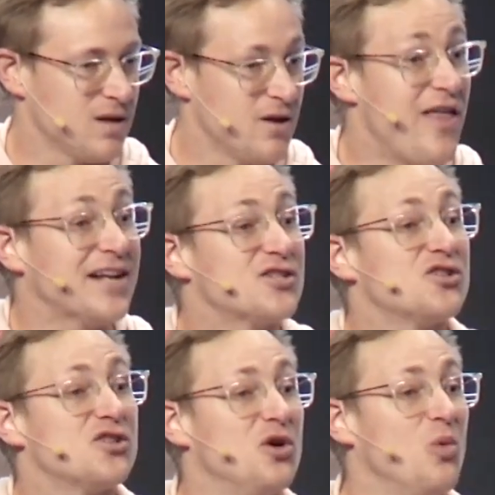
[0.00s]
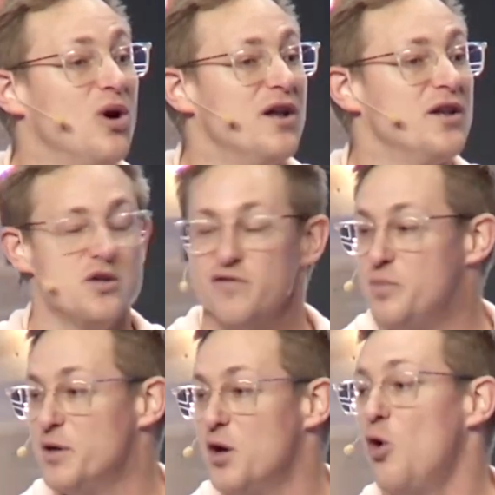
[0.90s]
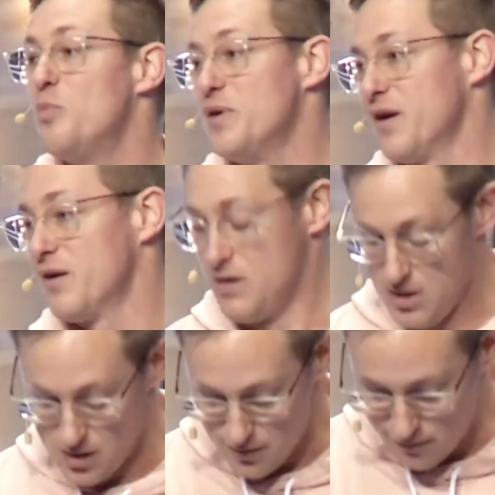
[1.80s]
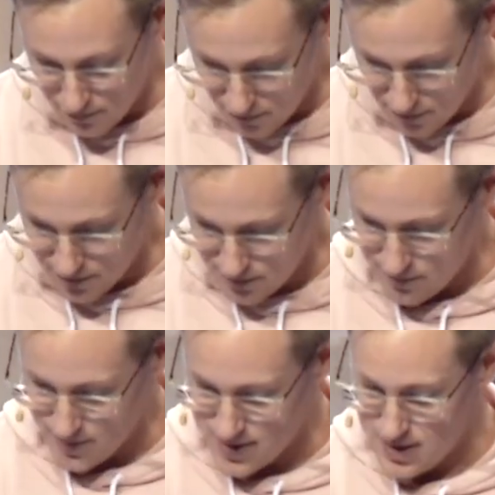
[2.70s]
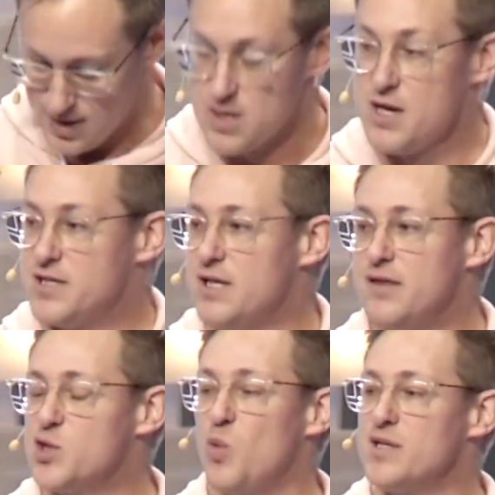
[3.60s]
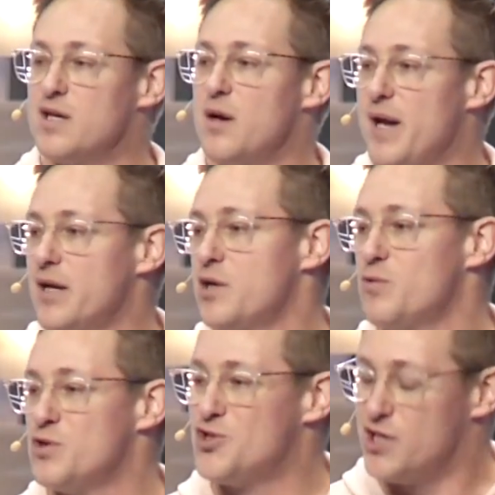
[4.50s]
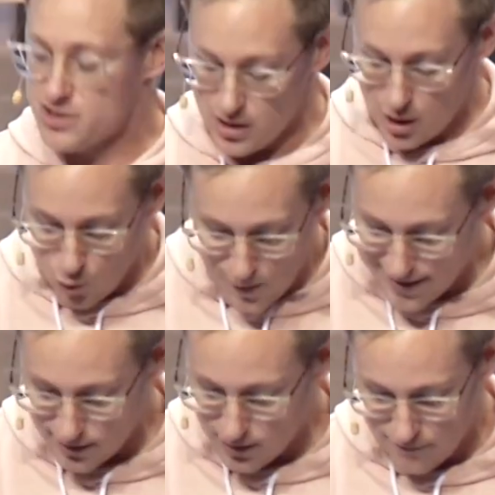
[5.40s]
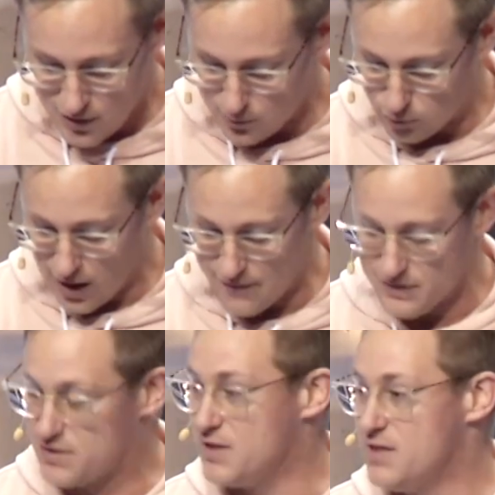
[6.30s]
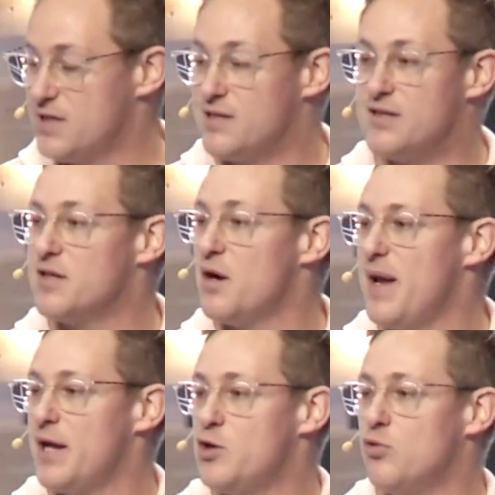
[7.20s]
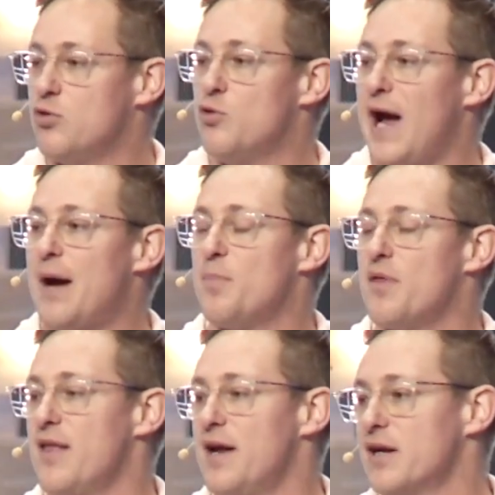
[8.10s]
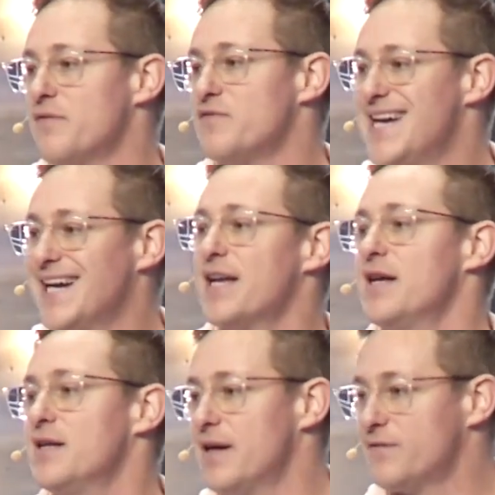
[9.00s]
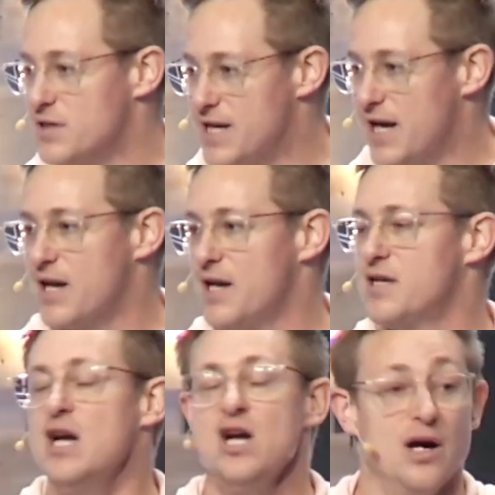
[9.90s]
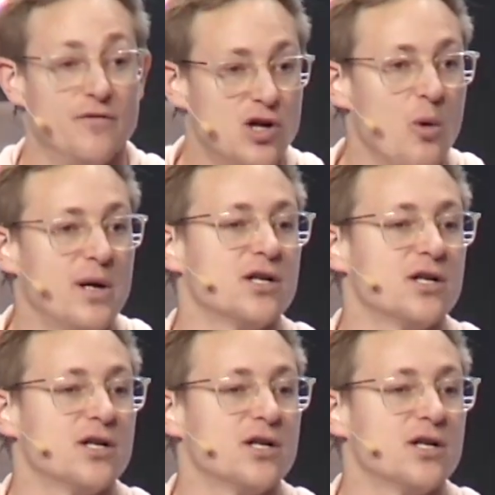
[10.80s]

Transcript: That's the one you've been hoping for. See, this wasn't a man who was just aware of the prophecies. This isn't a man who grew apathetic of decades after decades of going to